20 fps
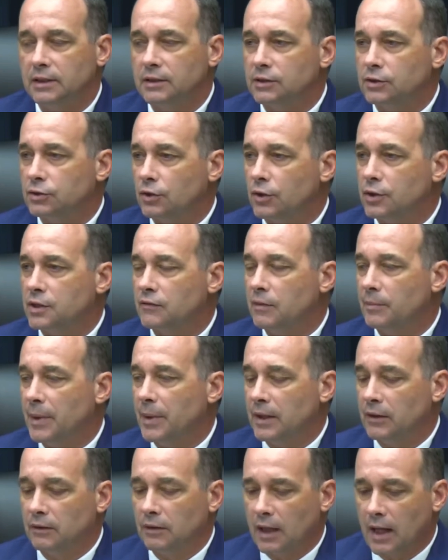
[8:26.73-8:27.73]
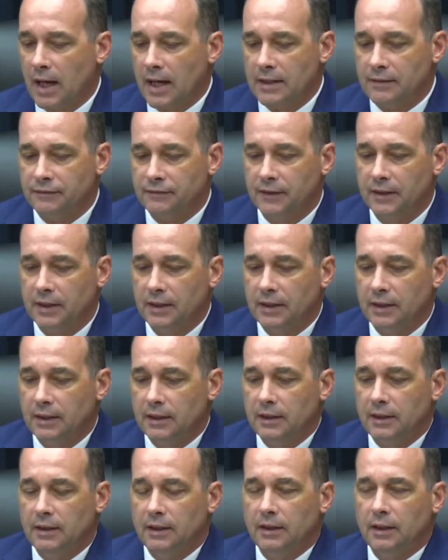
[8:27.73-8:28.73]
search of a better life.
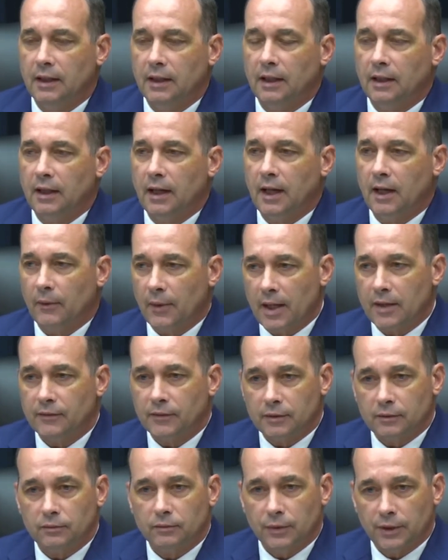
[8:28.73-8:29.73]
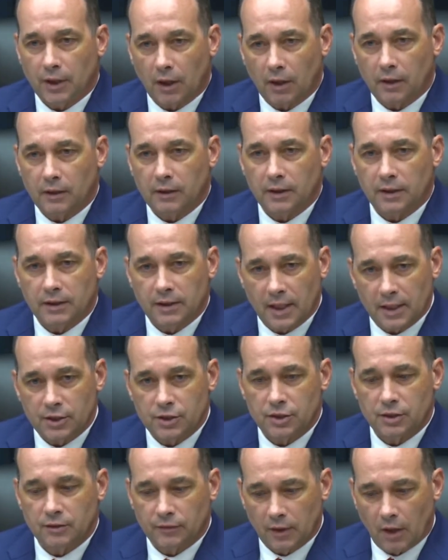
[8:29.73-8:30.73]
However, we are a
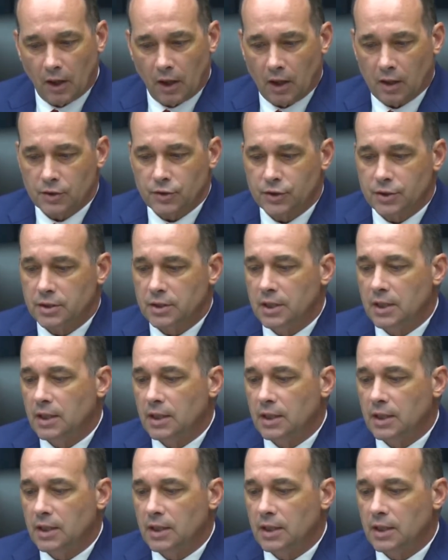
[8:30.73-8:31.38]
nation of laws,